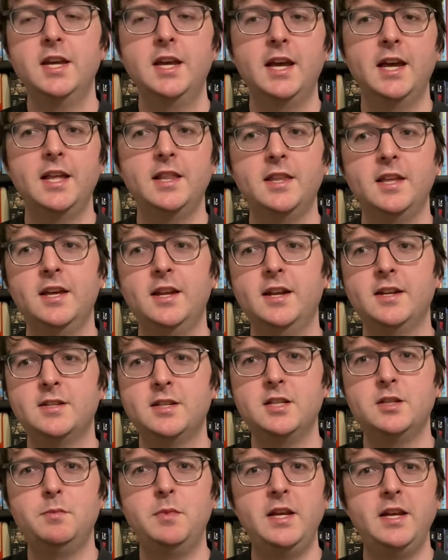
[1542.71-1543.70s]
And then as
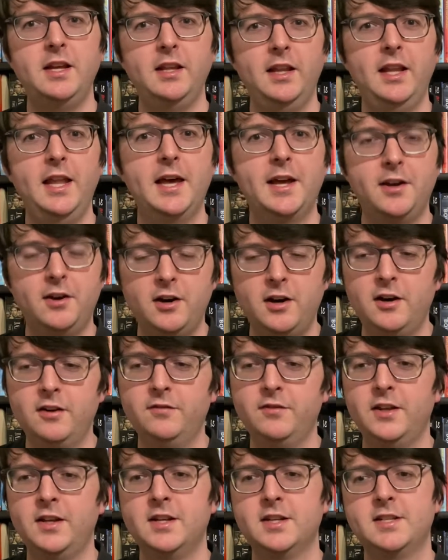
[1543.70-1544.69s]
he's being let off,
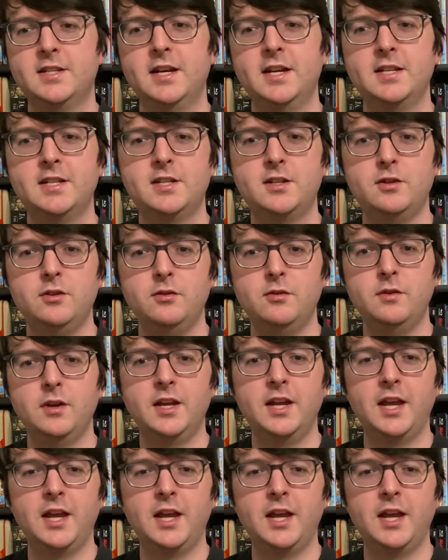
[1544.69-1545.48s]
he decides to